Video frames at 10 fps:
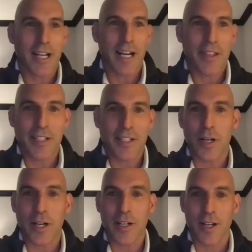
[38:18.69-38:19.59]
I think it's
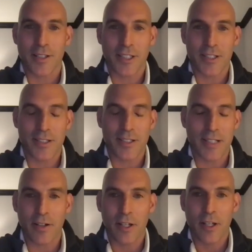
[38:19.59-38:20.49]
right on, because
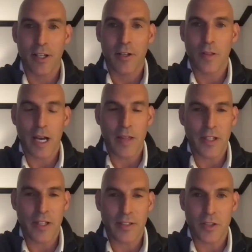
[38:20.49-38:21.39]
now I
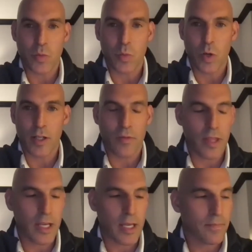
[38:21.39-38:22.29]
think this is one of
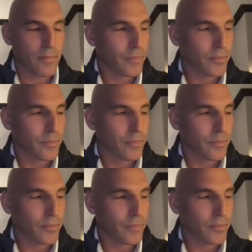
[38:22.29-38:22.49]
the